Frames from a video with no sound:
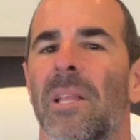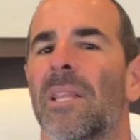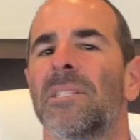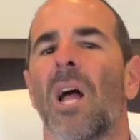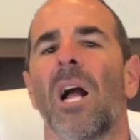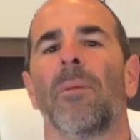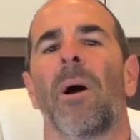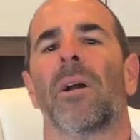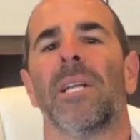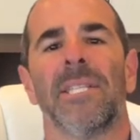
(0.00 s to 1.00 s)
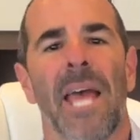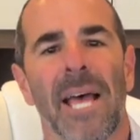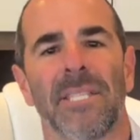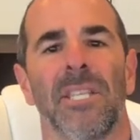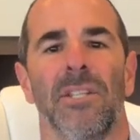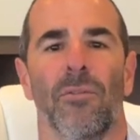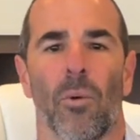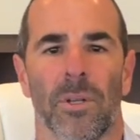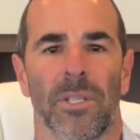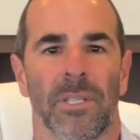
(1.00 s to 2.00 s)
Let's talk about contested
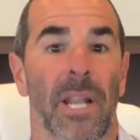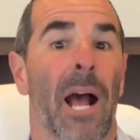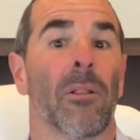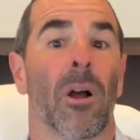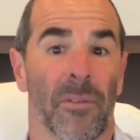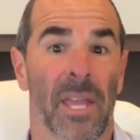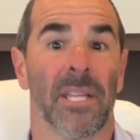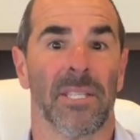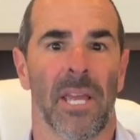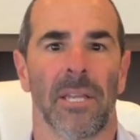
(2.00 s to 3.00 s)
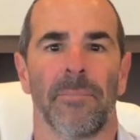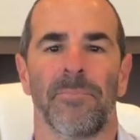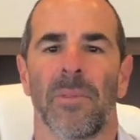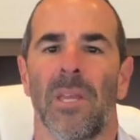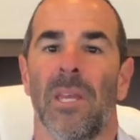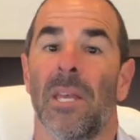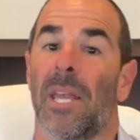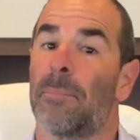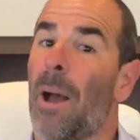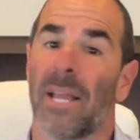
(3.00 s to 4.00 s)
divorces and how long they can take.
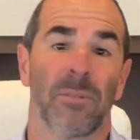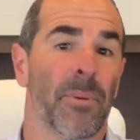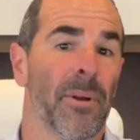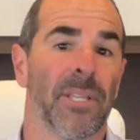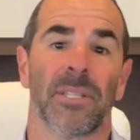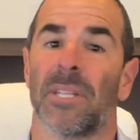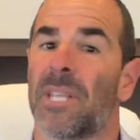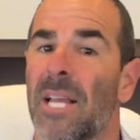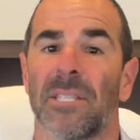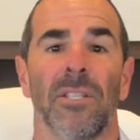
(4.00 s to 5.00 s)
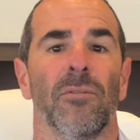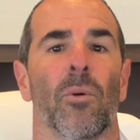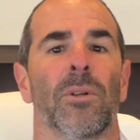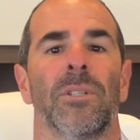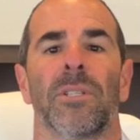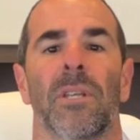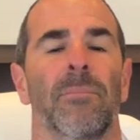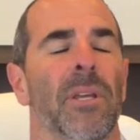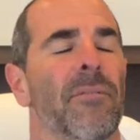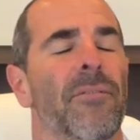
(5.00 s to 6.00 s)
In my experience, contested divorces can
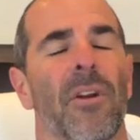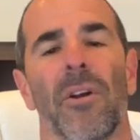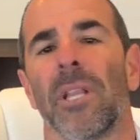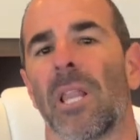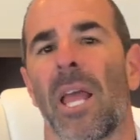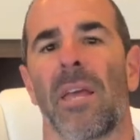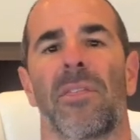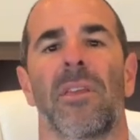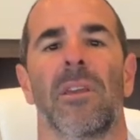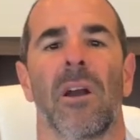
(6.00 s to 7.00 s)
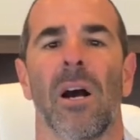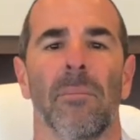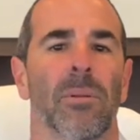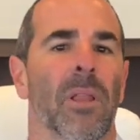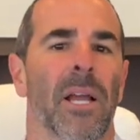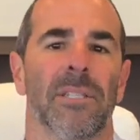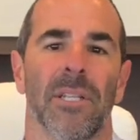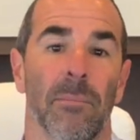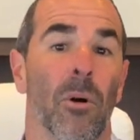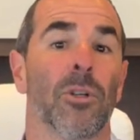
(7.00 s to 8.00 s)
be a very lengthy, complex, and
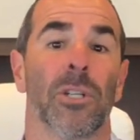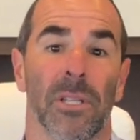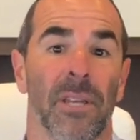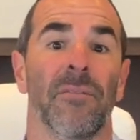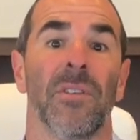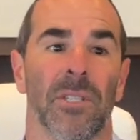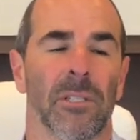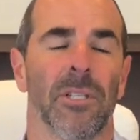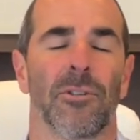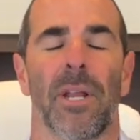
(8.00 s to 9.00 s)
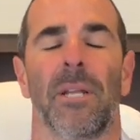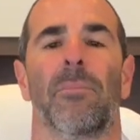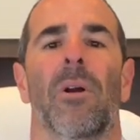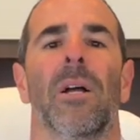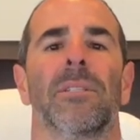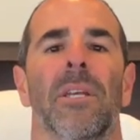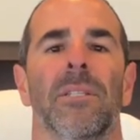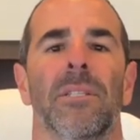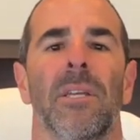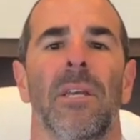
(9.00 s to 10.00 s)
emotionally and physically draining
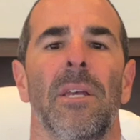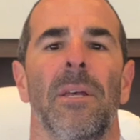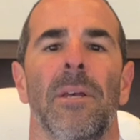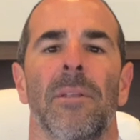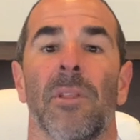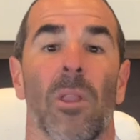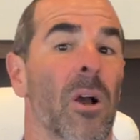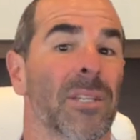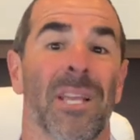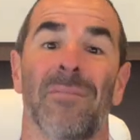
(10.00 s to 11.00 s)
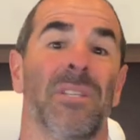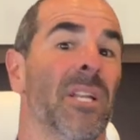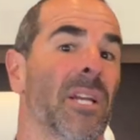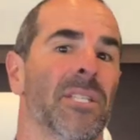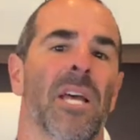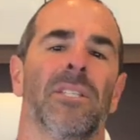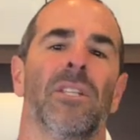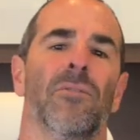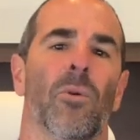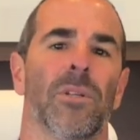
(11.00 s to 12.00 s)
process. The longest I've seen a contested
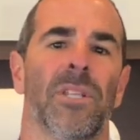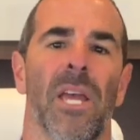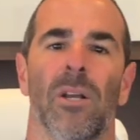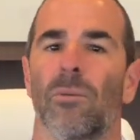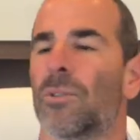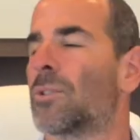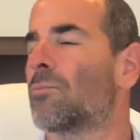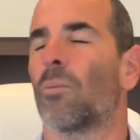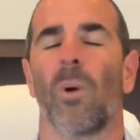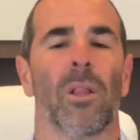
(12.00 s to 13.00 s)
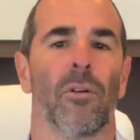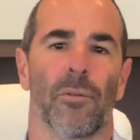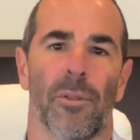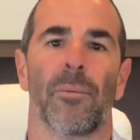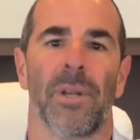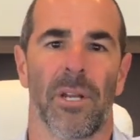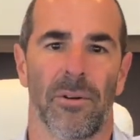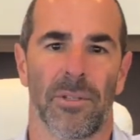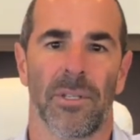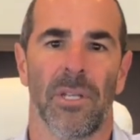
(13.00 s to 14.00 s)
divorce take was well over 3
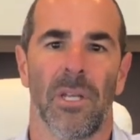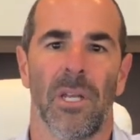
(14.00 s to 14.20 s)
years.